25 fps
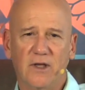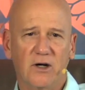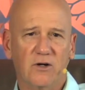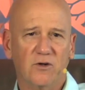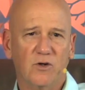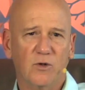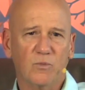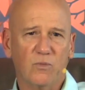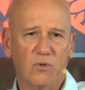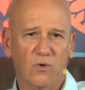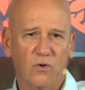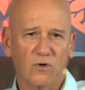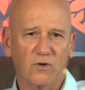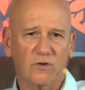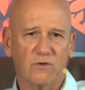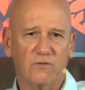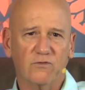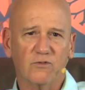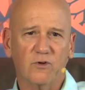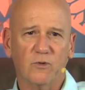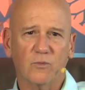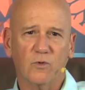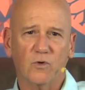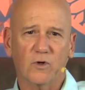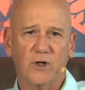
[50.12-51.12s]
important
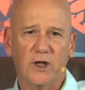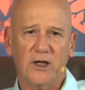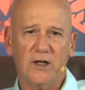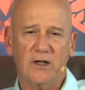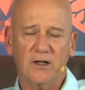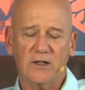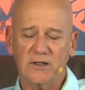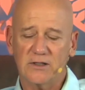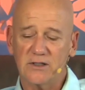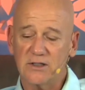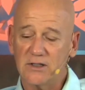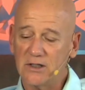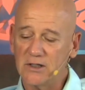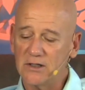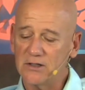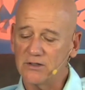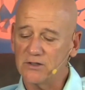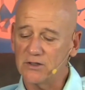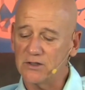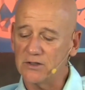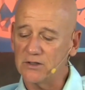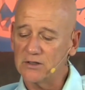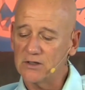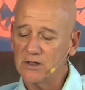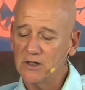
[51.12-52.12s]
from organic
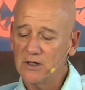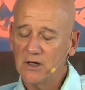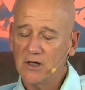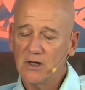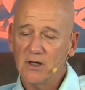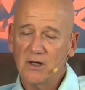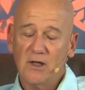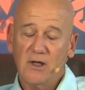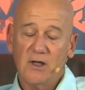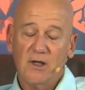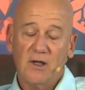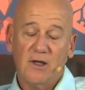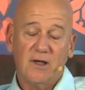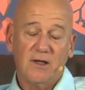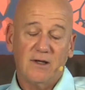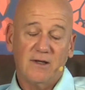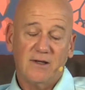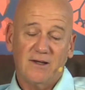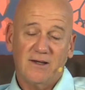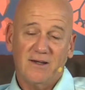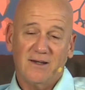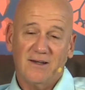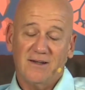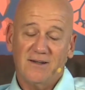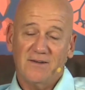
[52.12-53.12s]
intelligence.
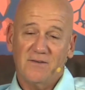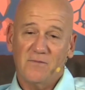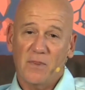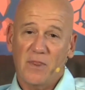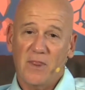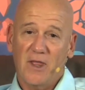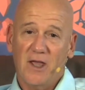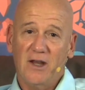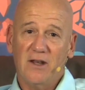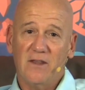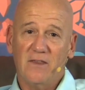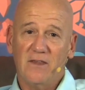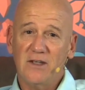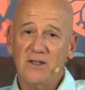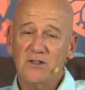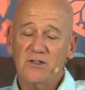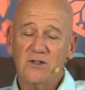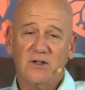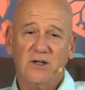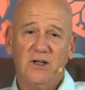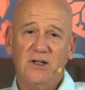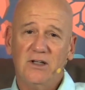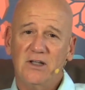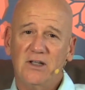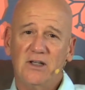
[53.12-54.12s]
And these
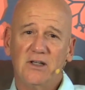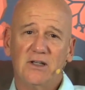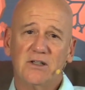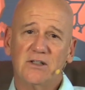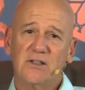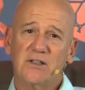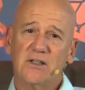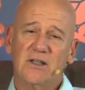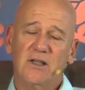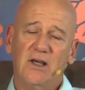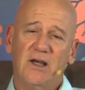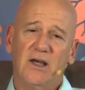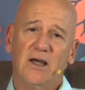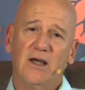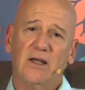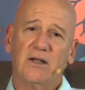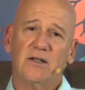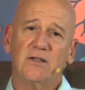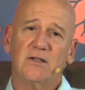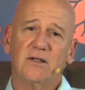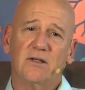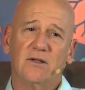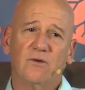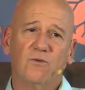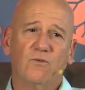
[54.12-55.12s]
are ideas
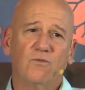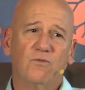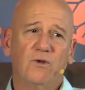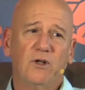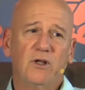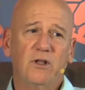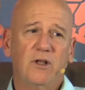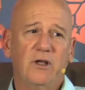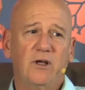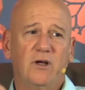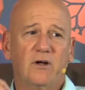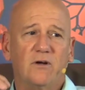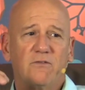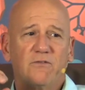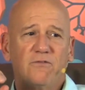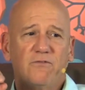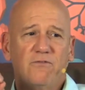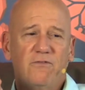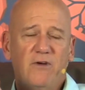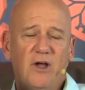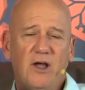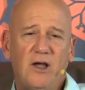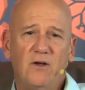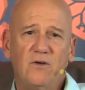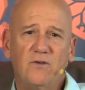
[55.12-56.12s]
that really are
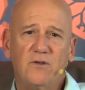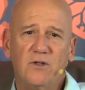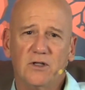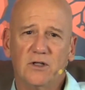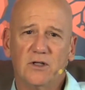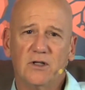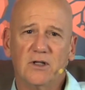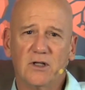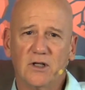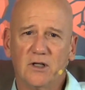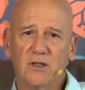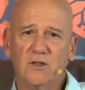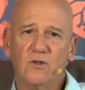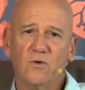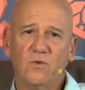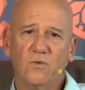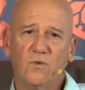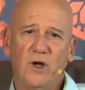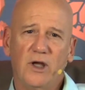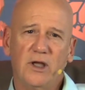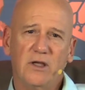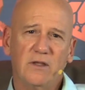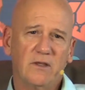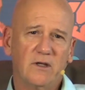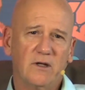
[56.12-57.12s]
founded in the
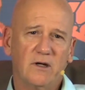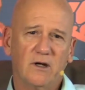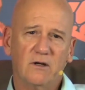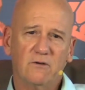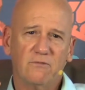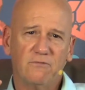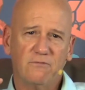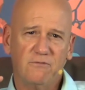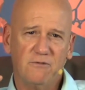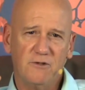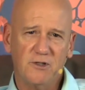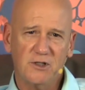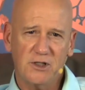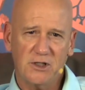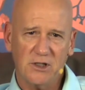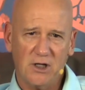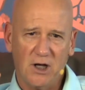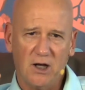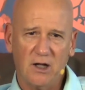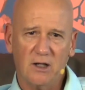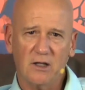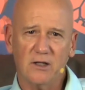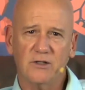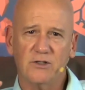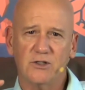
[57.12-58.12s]
way that our
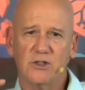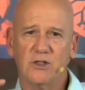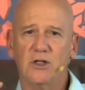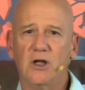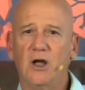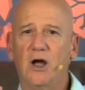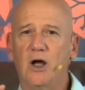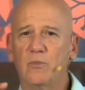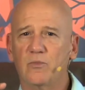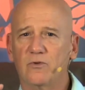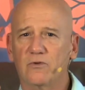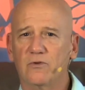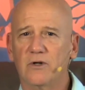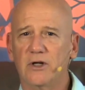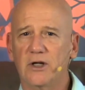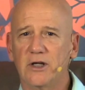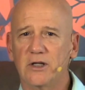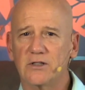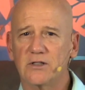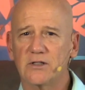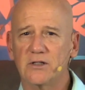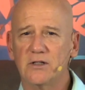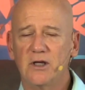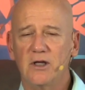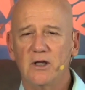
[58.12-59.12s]
physiology
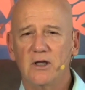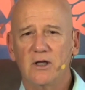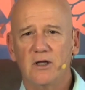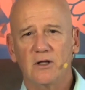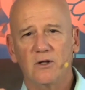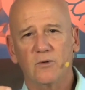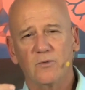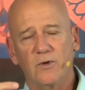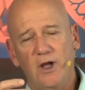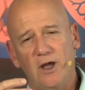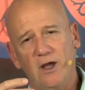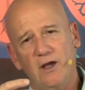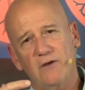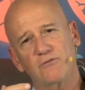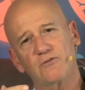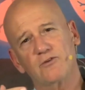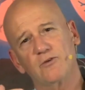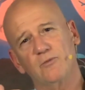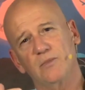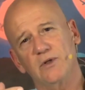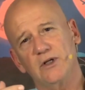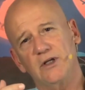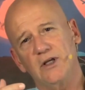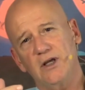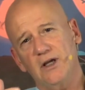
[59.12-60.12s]
operates. And we have to
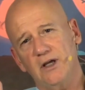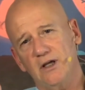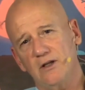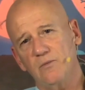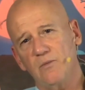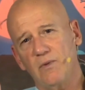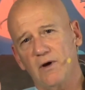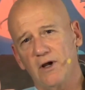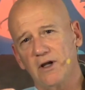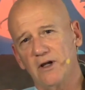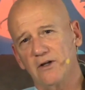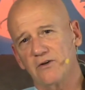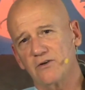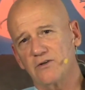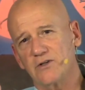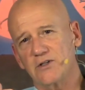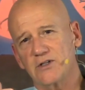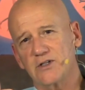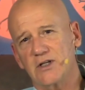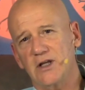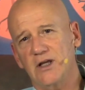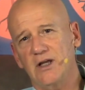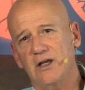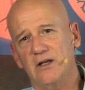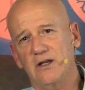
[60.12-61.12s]
begin by
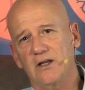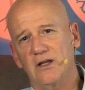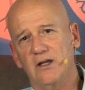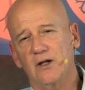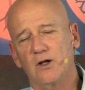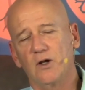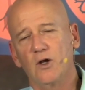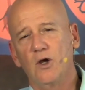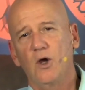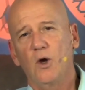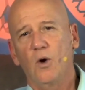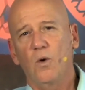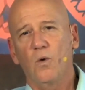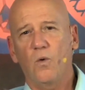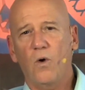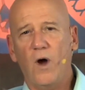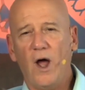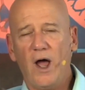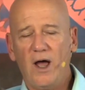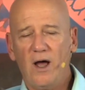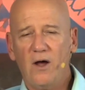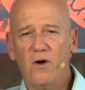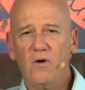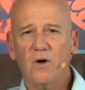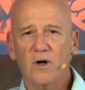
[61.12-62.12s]
understanding
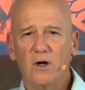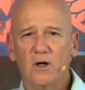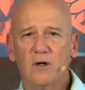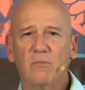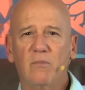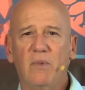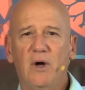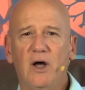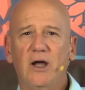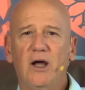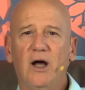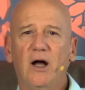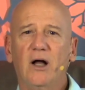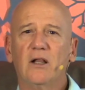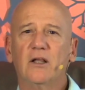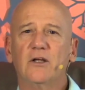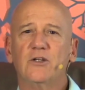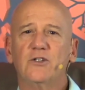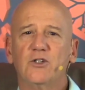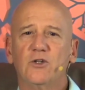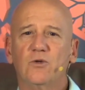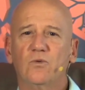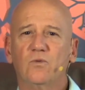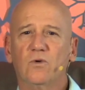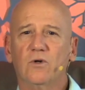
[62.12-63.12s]
how our
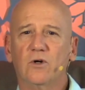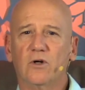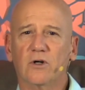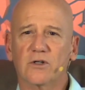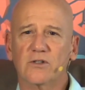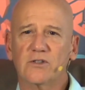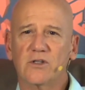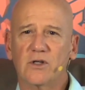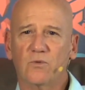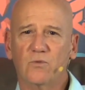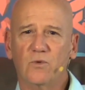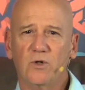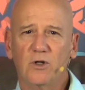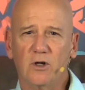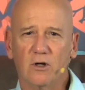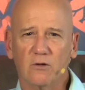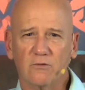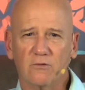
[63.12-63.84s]
biology works, that we are